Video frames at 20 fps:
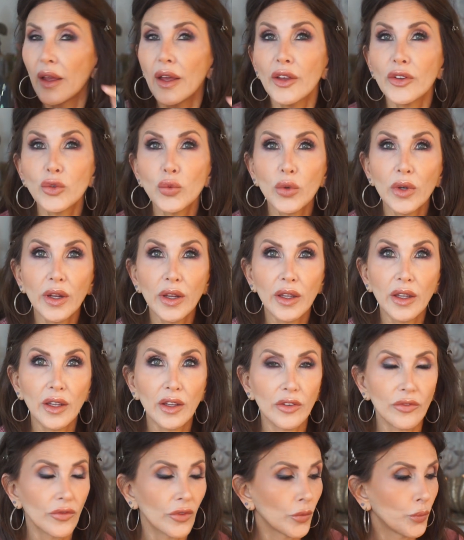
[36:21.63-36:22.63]
That's what I
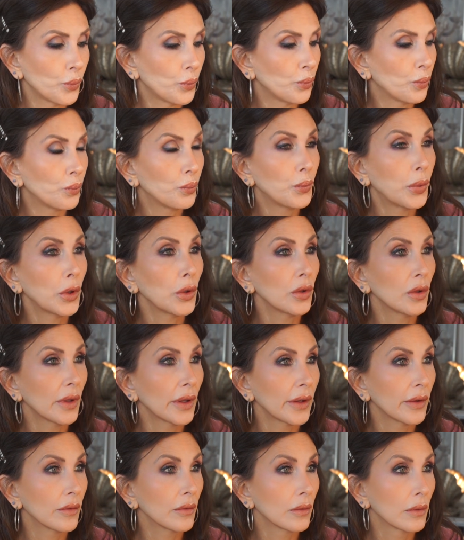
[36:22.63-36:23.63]
get for
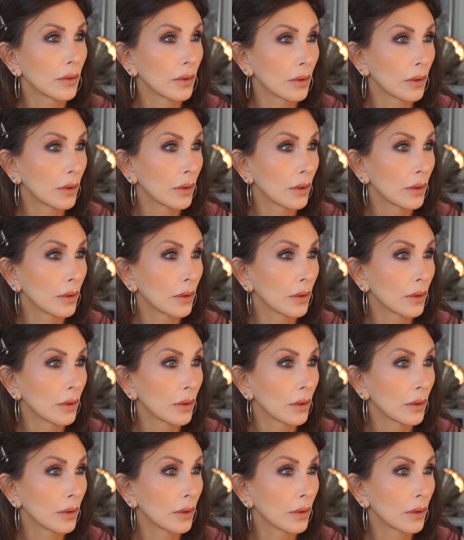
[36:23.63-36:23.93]
pulling